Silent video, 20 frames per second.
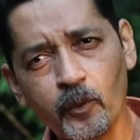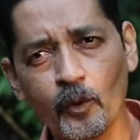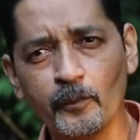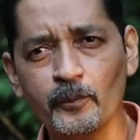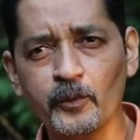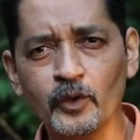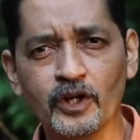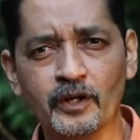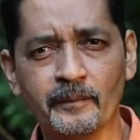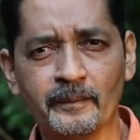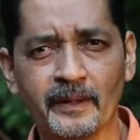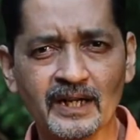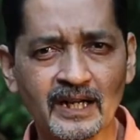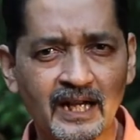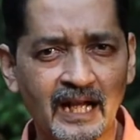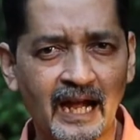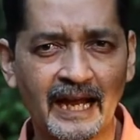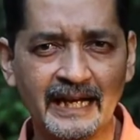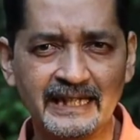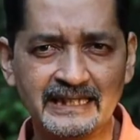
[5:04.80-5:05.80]
popular among
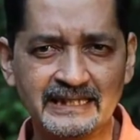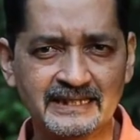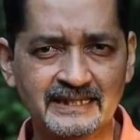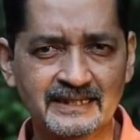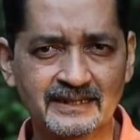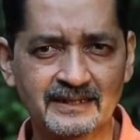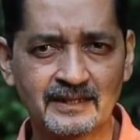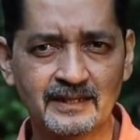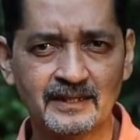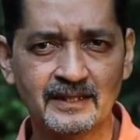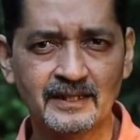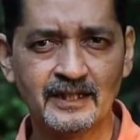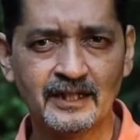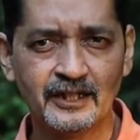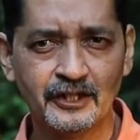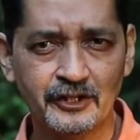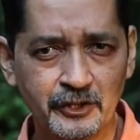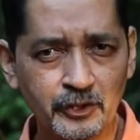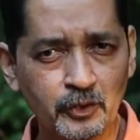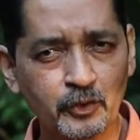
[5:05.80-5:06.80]
guides,
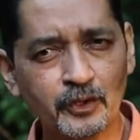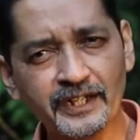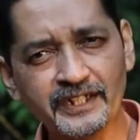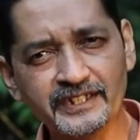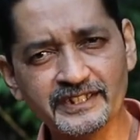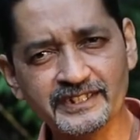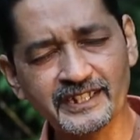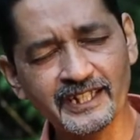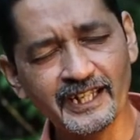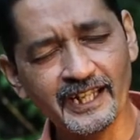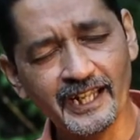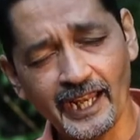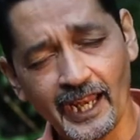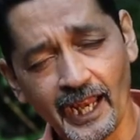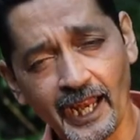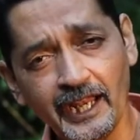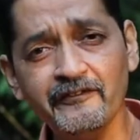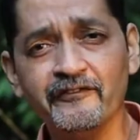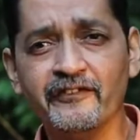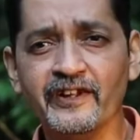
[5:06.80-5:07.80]
tourists
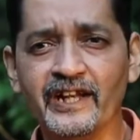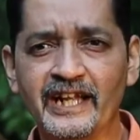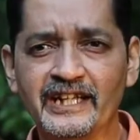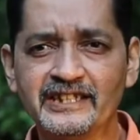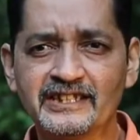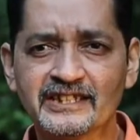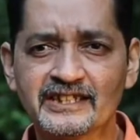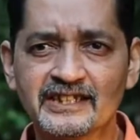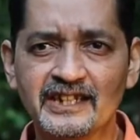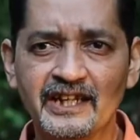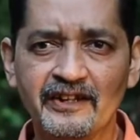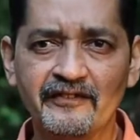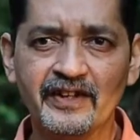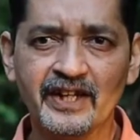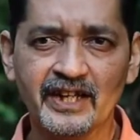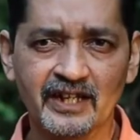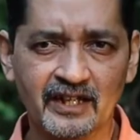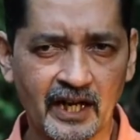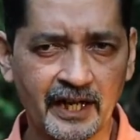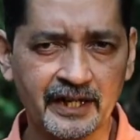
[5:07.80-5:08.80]
and villagers
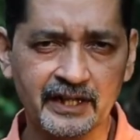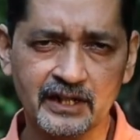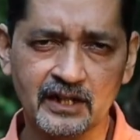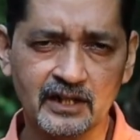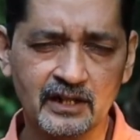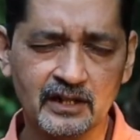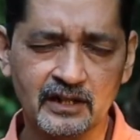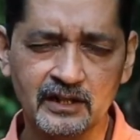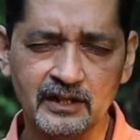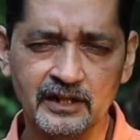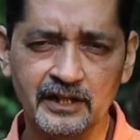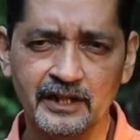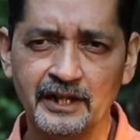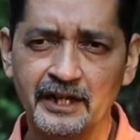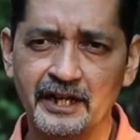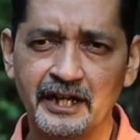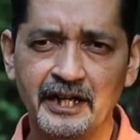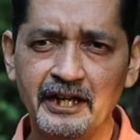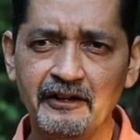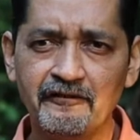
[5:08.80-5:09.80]
living in Raigad,
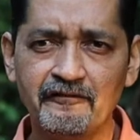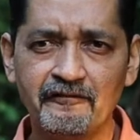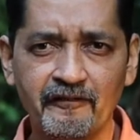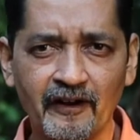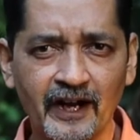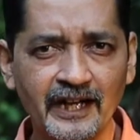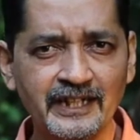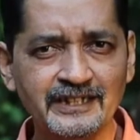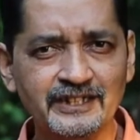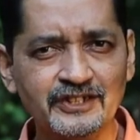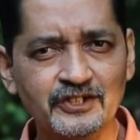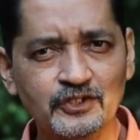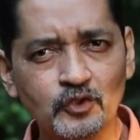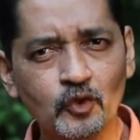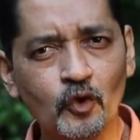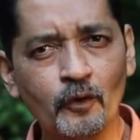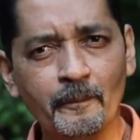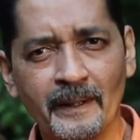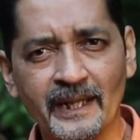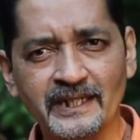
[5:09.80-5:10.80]
it finds
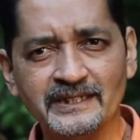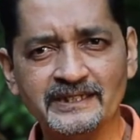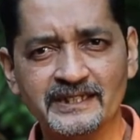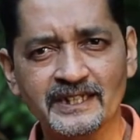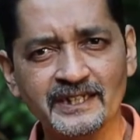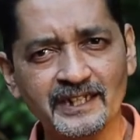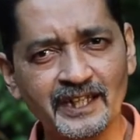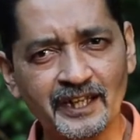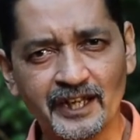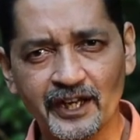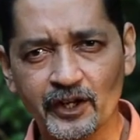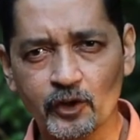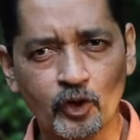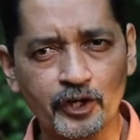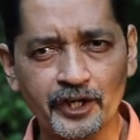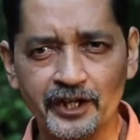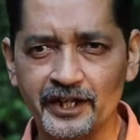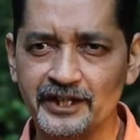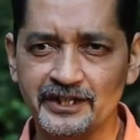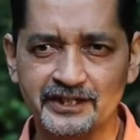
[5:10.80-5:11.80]
no mention in
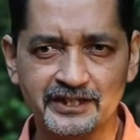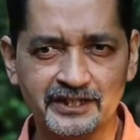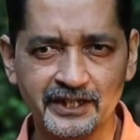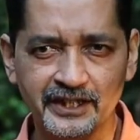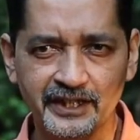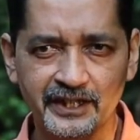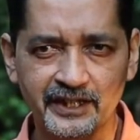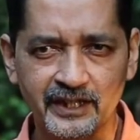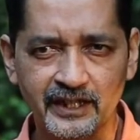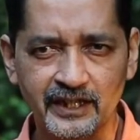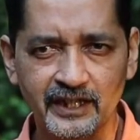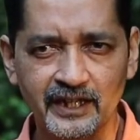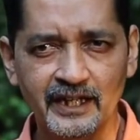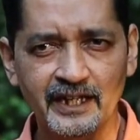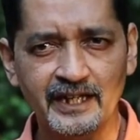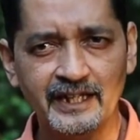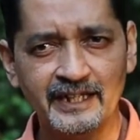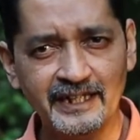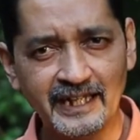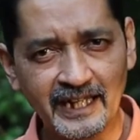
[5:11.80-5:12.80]
recorded history
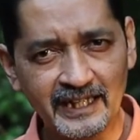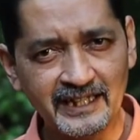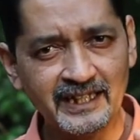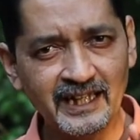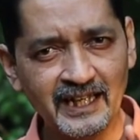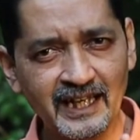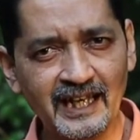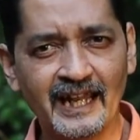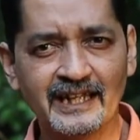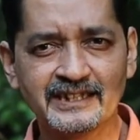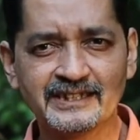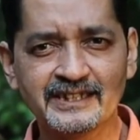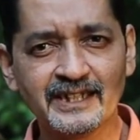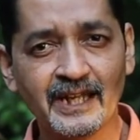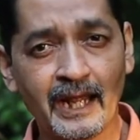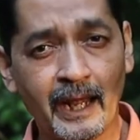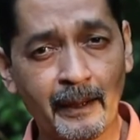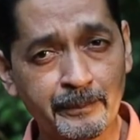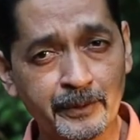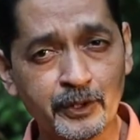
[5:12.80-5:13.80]
Yet the
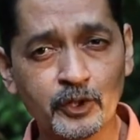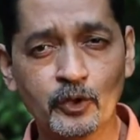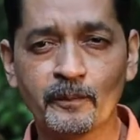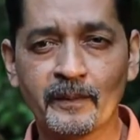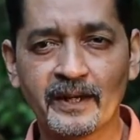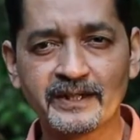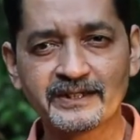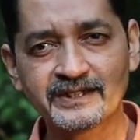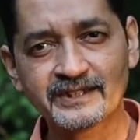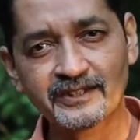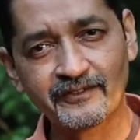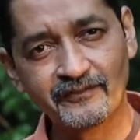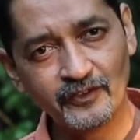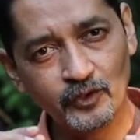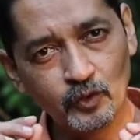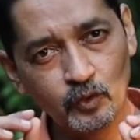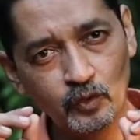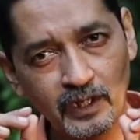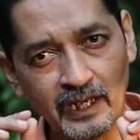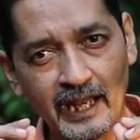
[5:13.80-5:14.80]
legend epitomizes a
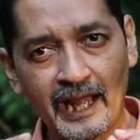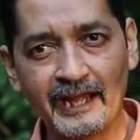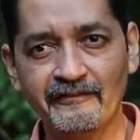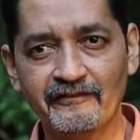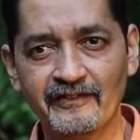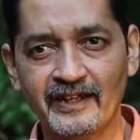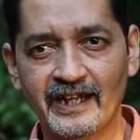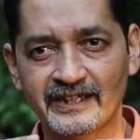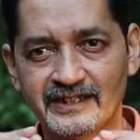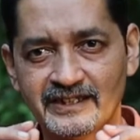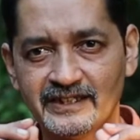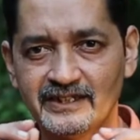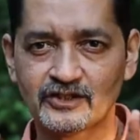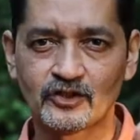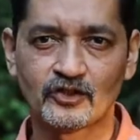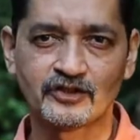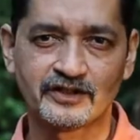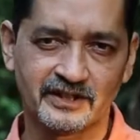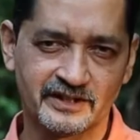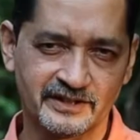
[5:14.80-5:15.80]
few life
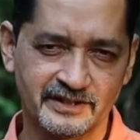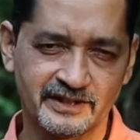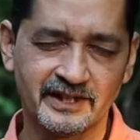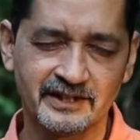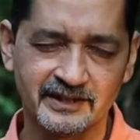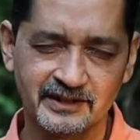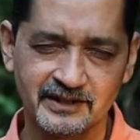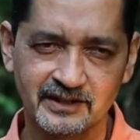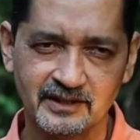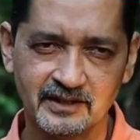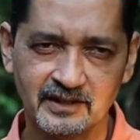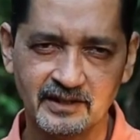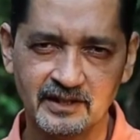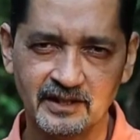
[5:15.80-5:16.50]
lessons on success.